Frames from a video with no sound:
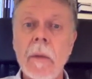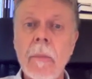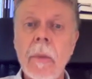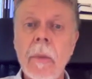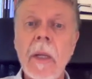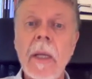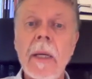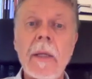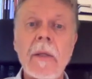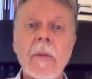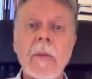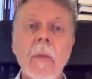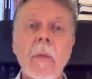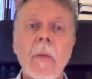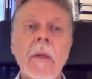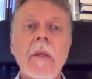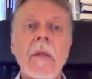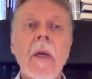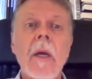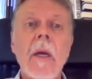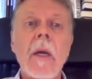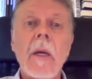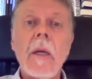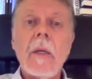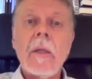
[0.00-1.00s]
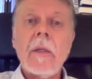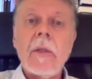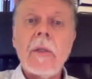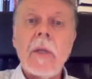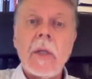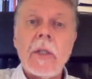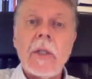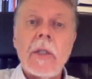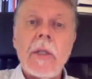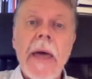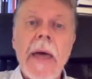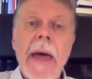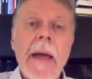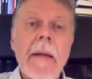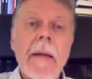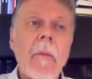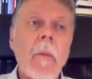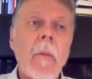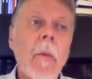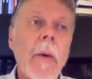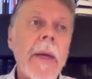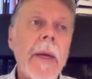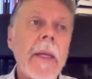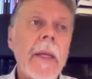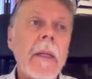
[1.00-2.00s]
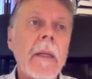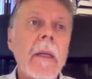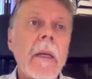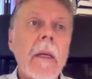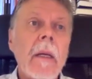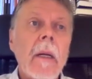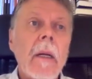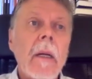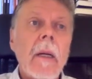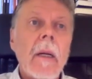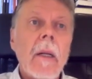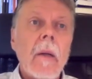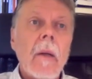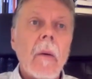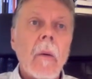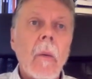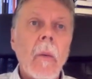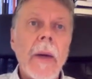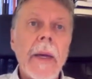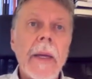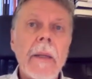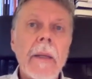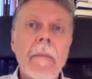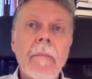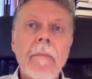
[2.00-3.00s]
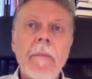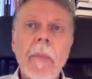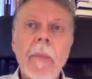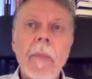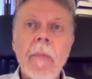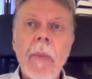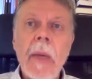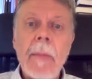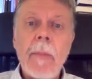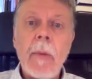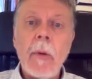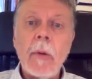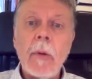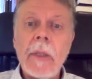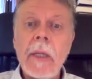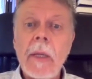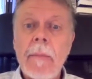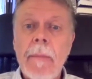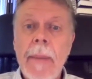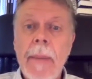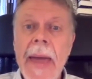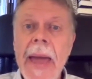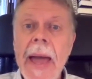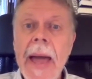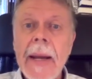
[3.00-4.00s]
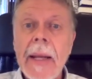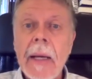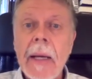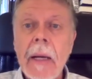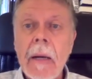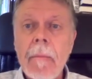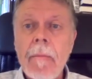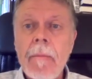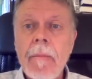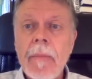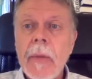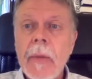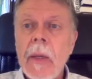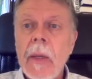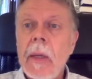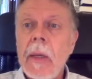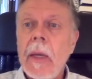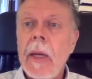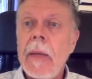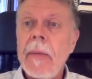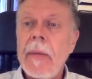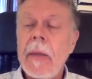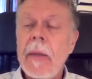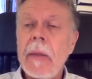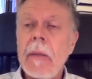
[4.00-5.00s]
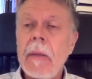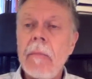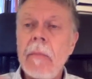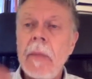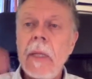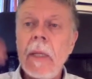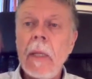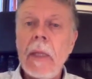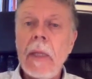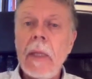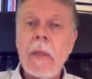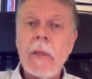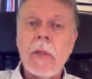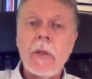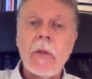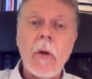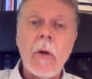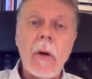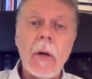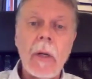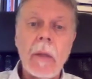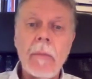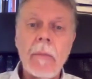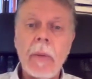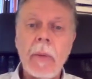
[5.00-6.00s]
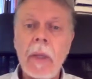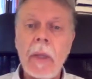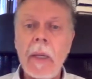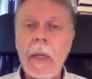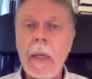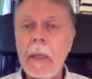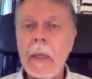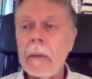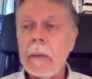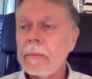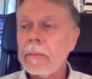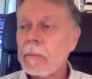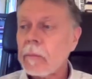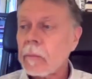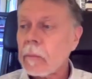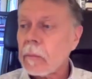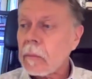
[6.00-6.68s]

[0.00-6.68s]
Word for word: place such that when people did panic, and then the media started playing